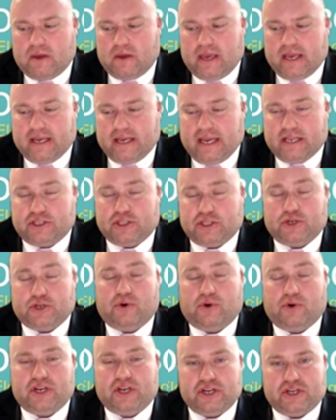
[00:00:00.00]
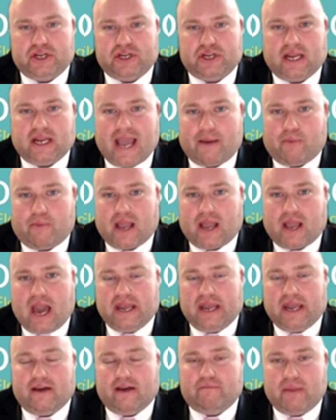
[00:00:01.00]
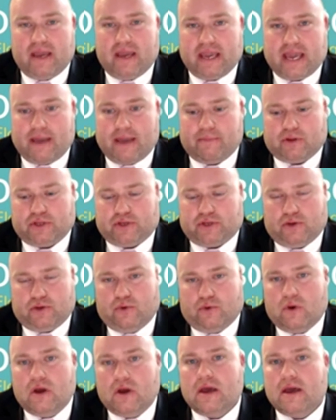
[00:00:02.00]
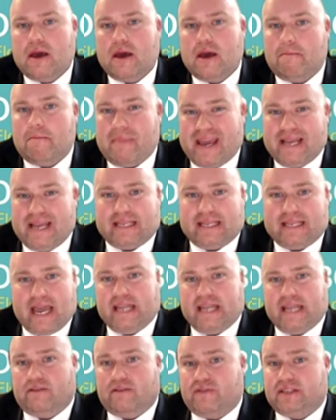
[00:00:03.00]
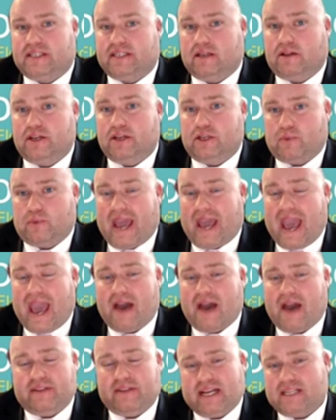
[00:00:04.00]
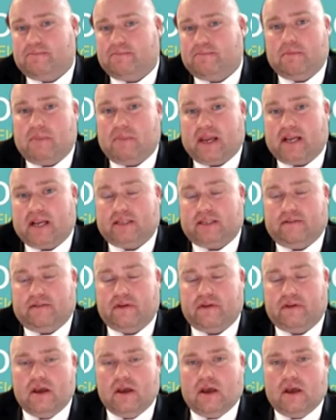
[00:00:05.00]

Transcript: is the tradition in Cabell County of being able to maintain the facilities we have, and that's been because of